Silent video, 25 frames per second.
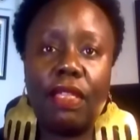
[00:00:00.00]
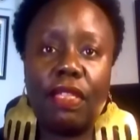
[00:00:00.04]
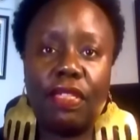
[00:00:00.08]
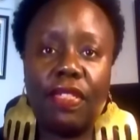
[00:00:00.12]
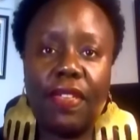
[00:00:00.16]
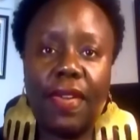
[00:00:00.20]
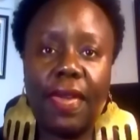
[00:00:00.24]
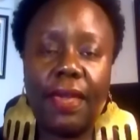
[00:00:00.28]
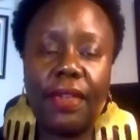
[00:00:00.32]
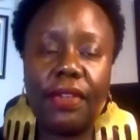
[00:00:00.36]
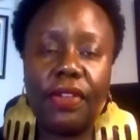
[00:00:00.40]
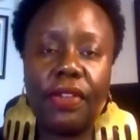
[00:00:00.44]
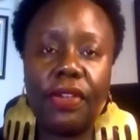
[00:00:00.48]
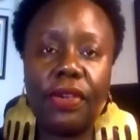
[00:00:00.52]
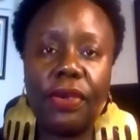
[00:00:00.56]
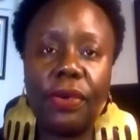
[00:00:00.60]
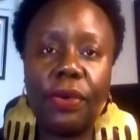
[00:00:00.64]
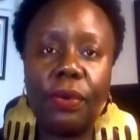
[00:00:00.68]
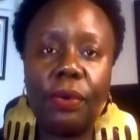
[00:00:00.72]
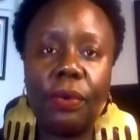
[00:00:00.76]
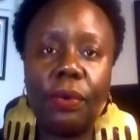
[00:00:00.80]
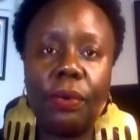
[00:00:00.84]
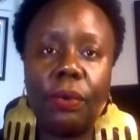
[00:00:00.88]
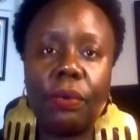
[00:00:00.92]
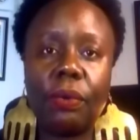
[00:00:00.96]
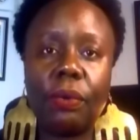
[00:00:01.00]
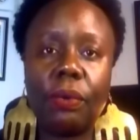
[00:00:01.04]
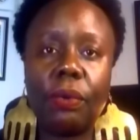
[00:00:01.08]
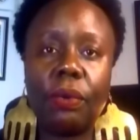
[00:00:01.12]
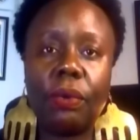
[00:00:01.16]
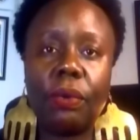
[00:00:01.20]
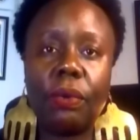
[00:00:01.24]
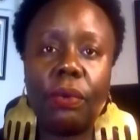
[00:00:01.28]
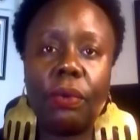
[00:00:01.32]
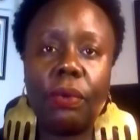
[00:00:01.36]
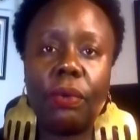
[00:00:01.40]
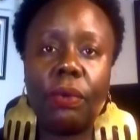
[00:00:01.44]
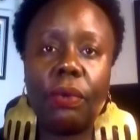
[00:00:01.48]
Thank you.
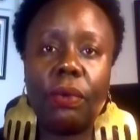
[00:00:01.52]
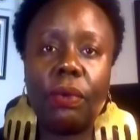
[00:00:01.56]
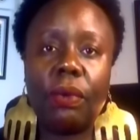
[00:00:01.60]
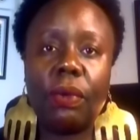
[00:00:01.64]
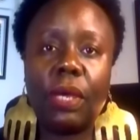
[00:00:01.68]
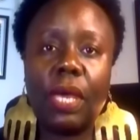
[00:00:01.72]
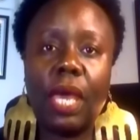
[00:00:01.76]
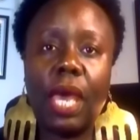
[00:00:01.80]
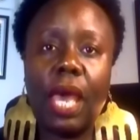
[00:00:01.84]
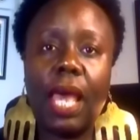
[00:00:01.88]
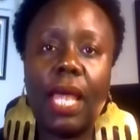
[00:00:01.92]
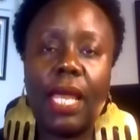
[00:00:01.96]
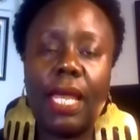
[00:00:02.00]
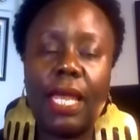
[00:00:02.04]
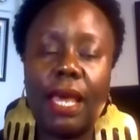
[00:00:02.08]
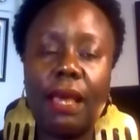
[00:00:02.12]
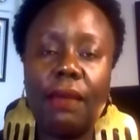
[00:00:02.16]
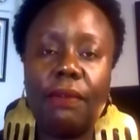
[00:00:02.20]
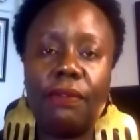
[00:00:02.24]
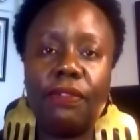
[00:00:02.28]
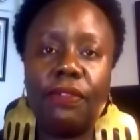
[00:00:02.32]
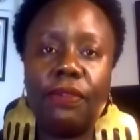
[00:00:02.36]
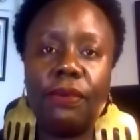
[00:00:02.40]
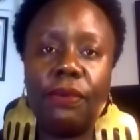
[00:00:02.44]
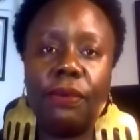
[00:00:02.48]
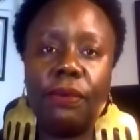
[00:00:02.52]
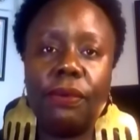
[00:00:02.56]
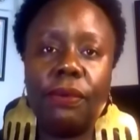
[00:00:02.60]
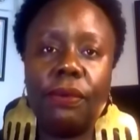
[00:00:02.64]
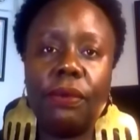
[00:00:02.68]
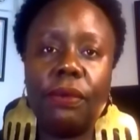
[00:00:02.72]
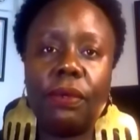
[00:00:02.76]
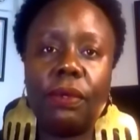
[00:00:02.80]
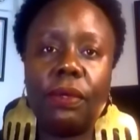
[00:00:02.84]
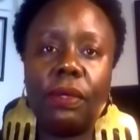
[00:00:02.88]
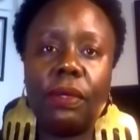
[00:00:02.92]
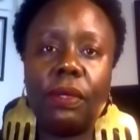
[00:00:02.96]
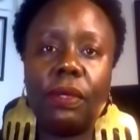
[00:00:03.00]
I love you.
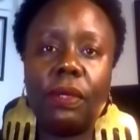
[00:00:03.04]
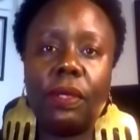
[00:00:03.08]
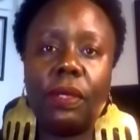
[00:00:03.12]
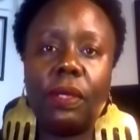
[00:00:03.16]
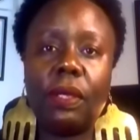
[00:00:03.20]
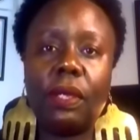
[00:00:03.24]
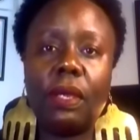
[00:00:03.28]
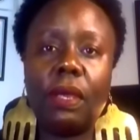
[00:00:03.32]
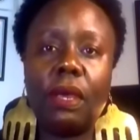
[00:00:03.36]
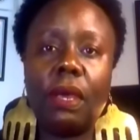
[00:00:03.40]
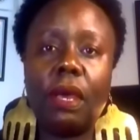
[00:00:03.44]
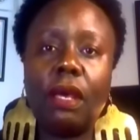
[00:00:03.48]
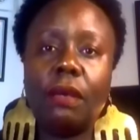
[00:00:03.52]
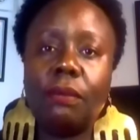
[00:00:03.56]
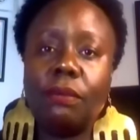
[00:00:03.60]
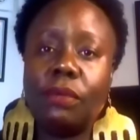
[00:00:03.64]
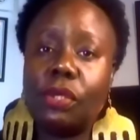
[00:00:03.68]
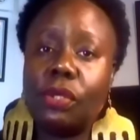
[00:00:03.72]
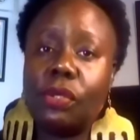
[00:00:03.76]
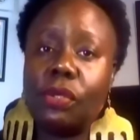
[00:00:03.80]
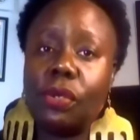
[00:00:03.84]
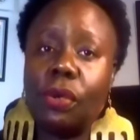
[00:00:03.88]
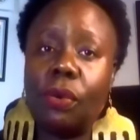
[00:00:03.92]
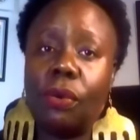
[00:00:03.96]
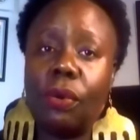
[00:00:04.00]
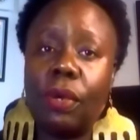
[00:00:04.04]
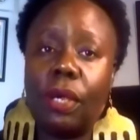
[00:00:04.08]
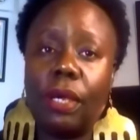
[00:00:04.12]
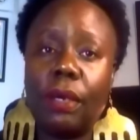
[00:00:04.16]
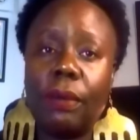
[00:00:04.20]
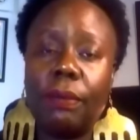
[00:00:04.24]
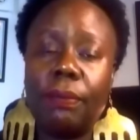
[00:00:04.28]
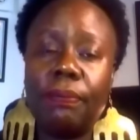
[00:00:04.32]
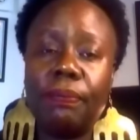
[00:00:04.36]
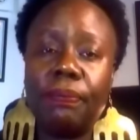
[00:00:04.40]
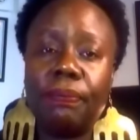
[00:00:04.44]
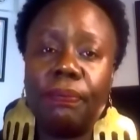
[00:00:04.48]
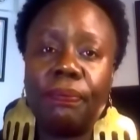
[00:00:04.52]
I'm sorry.
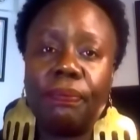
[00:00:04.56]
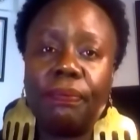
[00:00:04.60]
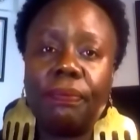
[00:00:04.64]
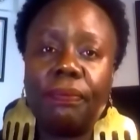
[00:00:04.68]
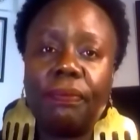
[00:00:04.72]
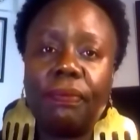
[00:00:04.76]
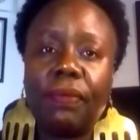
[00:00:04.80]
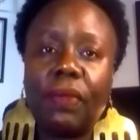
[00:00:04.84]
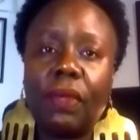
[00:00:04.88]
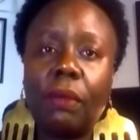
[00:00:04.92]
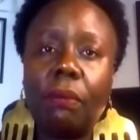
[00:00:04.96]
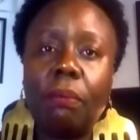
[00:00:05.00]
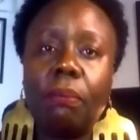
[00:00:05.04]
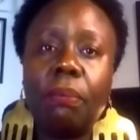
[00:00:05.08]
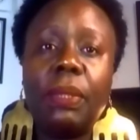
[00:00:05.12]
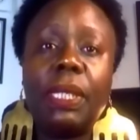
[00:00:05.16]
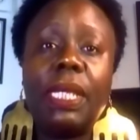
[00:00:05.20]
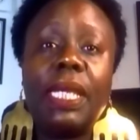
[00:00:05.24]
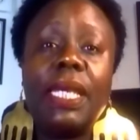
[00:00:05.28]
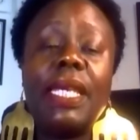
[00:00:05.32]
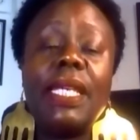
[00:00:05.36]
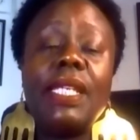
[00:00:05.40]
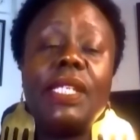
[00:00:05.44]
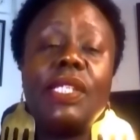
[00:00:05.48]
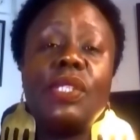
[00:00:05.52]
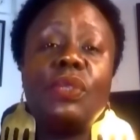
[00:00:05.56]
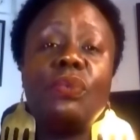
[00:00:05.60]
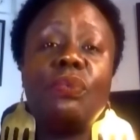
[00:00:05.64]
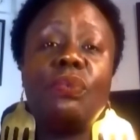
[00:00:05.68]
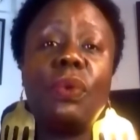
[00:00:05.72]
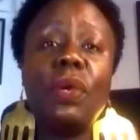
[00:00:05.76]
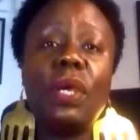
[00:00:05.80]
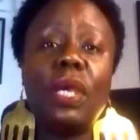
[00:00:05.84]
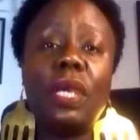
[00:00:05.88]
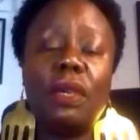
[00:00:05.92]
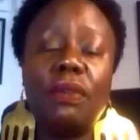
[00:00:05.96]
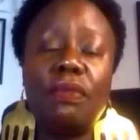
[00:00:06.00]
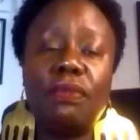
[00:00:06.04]
Please
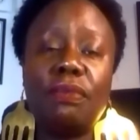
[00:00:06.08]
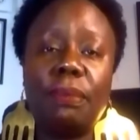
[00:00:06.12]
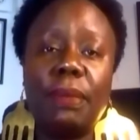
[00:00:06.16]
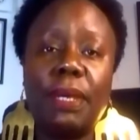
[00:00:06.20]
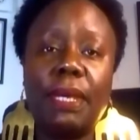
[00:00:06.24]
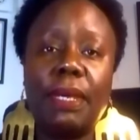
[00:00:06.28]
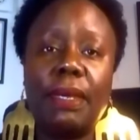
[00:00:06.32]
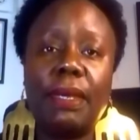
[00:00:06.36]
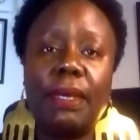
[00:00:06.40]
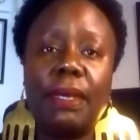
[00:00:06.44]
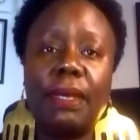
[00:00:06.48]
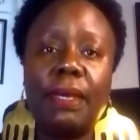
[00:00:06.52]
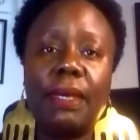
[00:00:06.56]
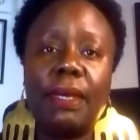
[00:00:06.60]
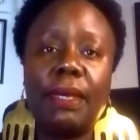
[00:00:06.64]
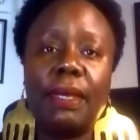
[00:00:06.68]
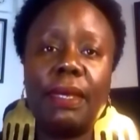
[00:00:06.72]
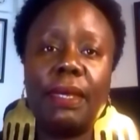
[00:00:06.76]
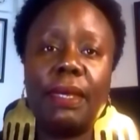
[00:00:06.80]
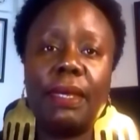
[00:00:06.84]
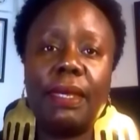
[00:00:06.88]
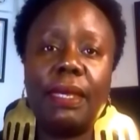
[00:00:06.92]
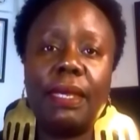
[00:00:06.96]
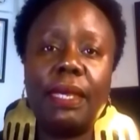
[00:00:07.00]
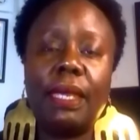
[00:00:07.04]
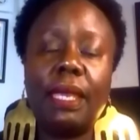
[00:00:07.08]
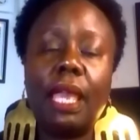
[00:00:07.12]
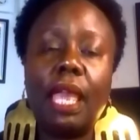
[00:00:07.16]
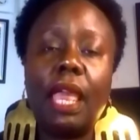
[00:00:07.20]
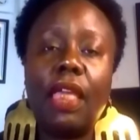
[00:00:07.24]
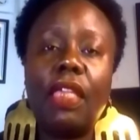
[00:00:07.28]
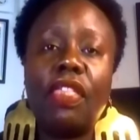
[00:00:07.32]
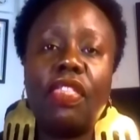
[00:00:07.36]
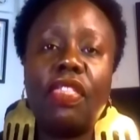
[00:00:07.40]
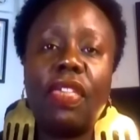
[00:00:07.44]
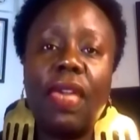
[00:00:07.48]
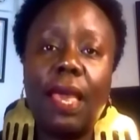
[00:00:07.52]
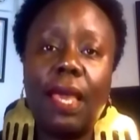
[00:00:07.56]
forgive me.
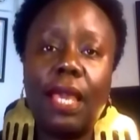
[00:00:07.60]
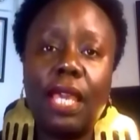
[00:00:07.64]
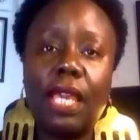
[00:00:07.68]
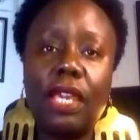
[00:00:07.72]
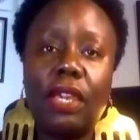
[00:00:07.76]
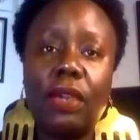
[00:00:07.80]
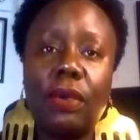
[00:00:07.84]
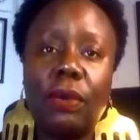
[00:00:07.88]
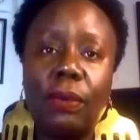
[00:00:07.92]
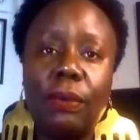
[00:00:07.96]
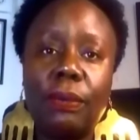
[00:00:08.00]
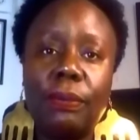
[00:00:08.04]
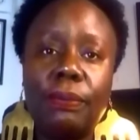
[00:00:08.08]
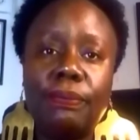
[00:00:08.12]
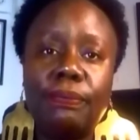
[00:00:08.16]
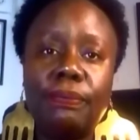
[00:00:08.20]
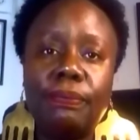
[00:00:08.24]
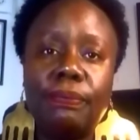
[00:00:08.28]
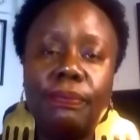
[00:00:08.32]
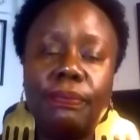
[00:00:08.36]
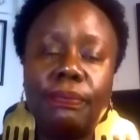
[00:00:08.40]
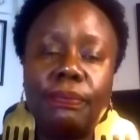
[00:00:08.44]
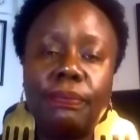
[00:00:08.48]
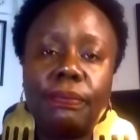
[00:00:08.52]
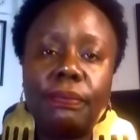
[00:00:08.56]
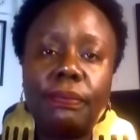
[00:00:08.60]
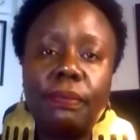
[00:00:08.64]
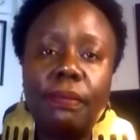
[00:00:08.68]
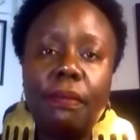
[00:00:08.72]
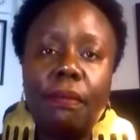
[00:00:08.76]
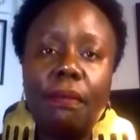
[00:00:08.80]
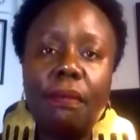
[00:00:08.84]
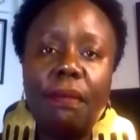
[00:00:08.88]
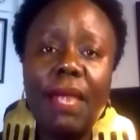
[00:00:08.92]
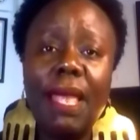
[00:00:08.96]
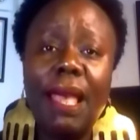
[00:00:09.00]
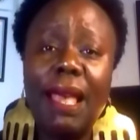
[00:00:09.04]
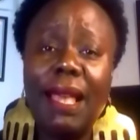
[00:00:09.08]
Thank you.
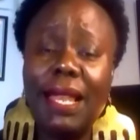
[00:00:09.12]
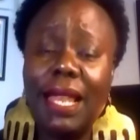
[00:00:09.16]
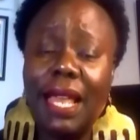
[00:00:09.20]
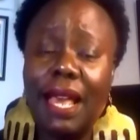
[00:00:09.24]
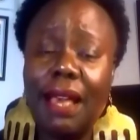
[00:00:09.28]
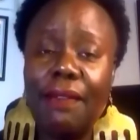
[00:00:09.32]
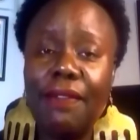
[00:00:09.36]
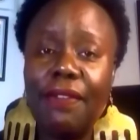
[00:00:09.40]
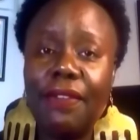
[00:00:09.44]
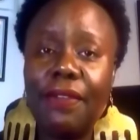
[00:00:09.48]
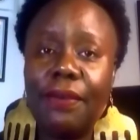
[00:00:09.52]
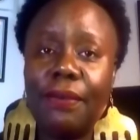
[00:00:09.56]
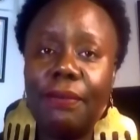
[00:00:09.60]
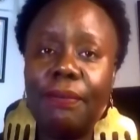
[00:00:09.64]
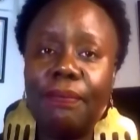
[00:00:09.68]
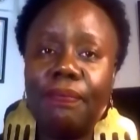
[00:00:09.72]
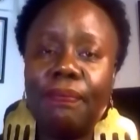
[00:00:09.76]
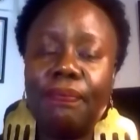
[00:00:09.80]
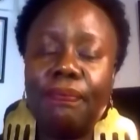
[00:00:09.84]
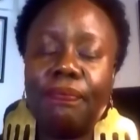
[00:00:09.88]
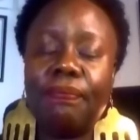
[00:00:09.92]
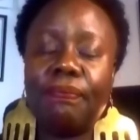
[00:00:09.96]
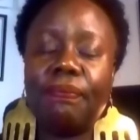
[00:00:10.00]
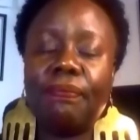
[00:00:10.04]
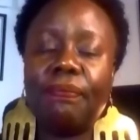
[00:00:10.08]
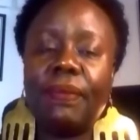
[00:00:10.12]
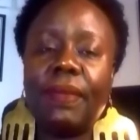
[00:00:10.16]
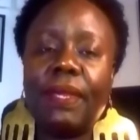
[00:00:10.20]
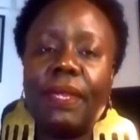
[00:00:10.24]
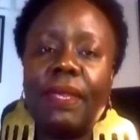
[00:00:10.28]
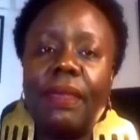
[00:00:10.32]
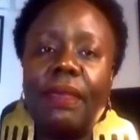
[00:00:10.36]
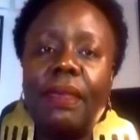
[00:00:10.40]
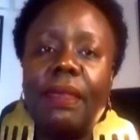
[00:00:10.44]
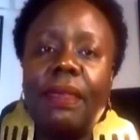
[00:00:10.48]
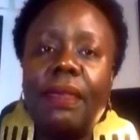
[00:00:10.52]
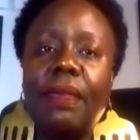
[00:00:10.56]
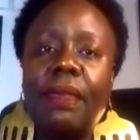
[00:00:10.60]
I love you.
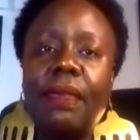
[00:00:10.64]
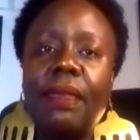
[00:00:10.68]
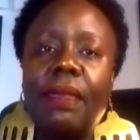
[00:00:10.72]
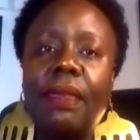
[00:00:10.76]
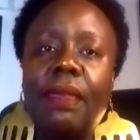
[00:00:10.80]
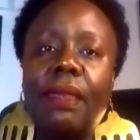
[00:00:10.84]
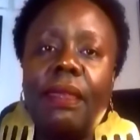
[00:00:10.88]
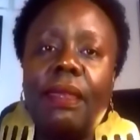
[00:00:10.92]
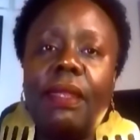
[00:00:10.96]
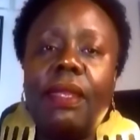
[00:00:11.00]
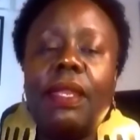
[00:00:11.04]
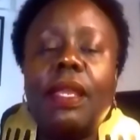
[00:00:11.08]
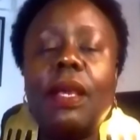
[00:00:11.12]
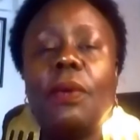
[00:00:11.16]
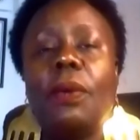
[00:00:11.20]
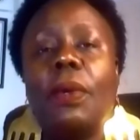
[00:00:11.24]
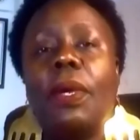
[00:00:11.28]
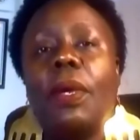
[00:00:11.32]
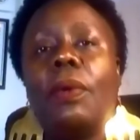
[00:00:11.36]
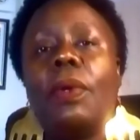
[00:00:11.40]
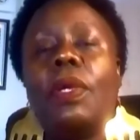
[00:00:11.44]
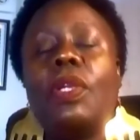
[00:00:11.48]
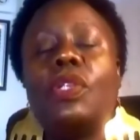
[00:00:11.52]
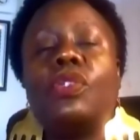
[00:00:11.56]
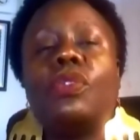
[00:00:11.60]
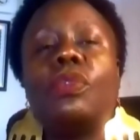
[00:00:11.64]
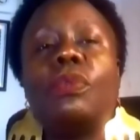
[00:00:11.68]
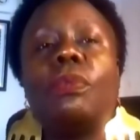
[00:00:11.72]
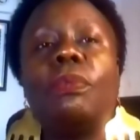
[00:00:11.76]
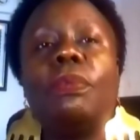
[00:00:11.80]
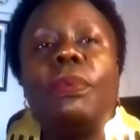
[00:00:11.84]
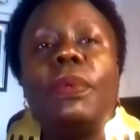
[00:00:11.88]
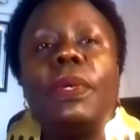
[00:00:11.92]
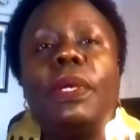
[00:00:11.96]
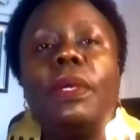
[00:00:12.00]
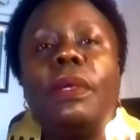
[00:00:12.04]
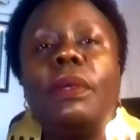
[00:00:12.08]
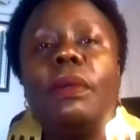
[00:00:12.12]
Now we're going to
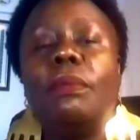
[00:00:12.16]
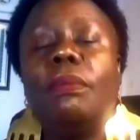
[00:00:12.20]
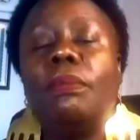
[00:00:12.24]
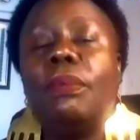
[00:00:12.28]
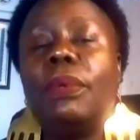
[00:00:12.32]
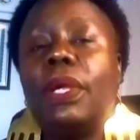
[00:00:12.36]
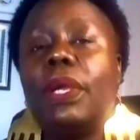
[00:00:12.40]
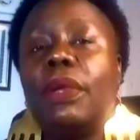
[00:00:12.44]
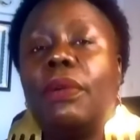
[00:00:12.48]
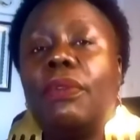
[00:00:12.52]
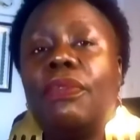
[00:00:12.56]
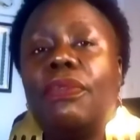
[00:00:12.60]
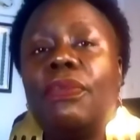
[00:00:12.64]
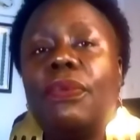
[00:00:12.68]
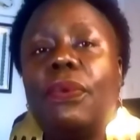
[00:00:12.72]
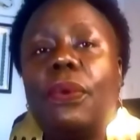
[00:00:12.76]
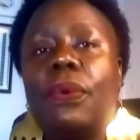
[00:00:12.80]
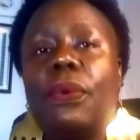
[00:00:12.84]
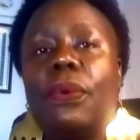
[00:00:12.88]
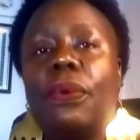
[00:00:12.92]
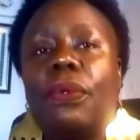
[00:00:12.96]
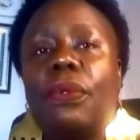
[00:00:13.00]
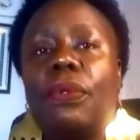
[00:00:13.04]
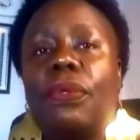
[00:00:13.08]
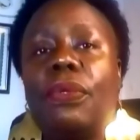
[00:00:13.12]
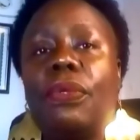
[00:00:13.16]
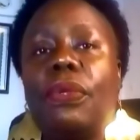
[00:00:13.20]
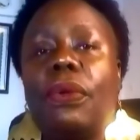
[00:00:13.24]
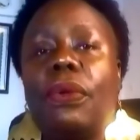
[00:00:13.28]
bring forth